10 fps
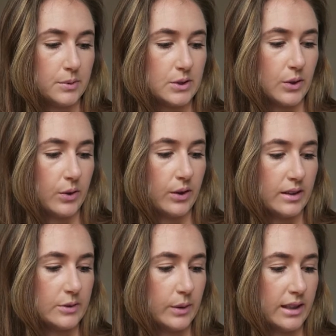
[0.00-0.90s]
So
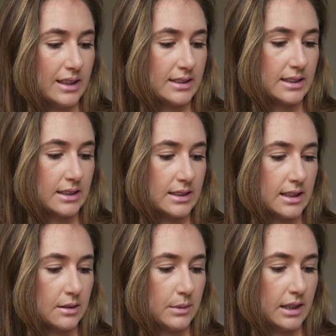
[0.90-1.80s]
this one is the
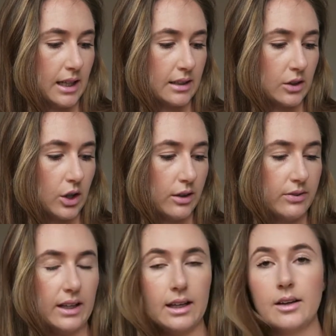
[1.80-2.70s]
cinnamon and
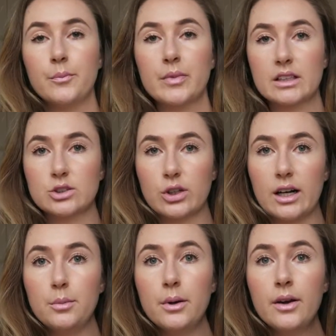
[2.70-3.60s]
coffee
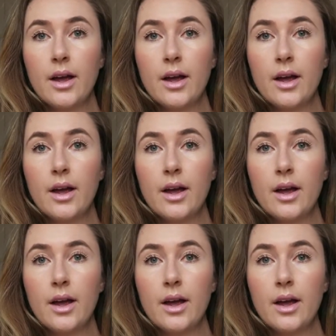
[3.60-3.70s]
scrub,